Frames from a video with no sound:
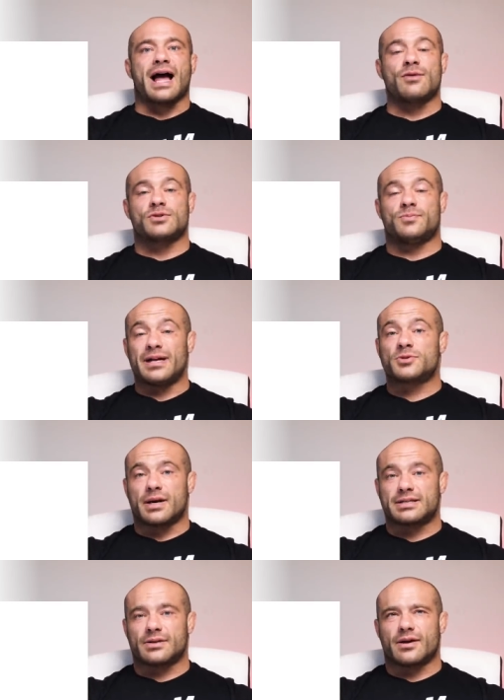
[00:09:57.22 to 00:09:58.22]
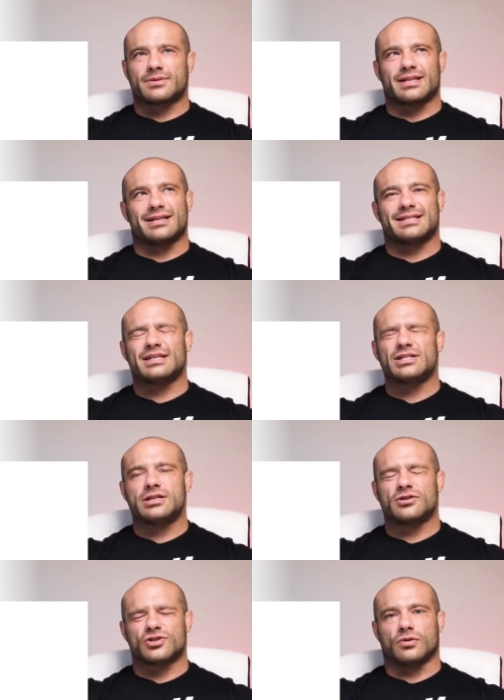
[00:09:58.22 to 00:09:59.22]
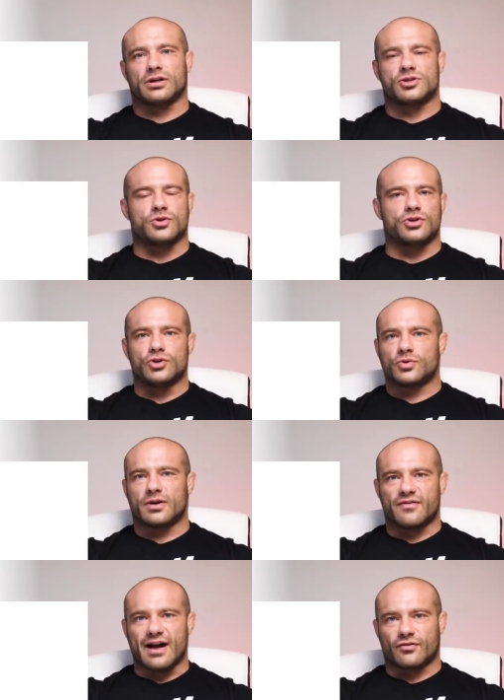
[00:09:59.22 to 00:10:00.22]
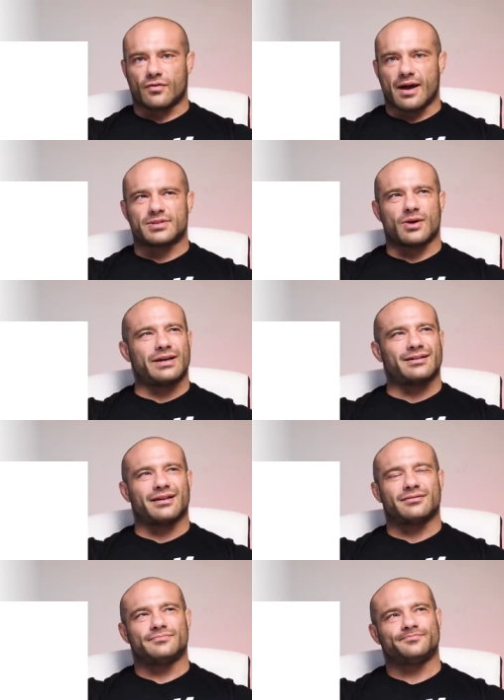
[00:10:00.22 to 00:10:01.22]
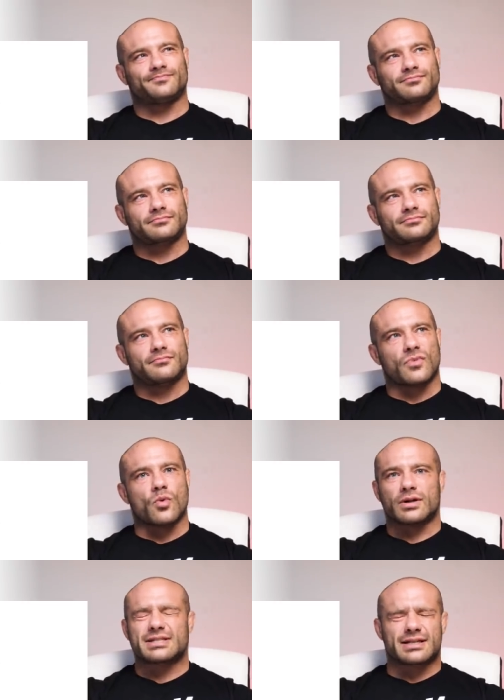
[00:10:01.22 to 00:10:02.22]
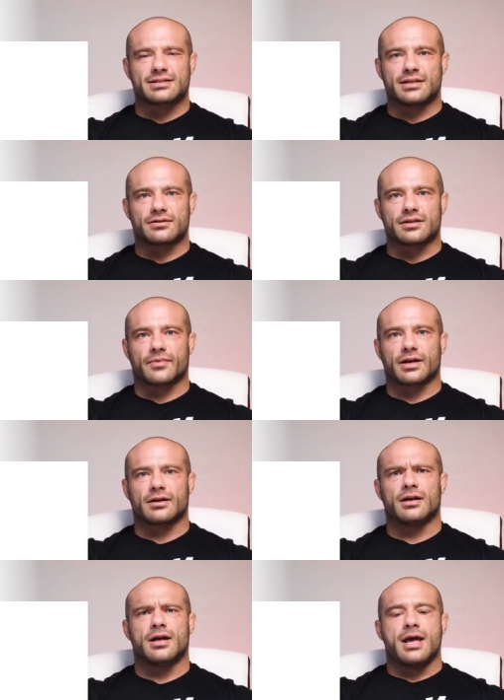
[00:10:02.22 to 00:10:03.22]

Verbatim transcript: I was bench pressing when I was, 16 years old. I was doing 225 for reps. I weighed like 160 or something.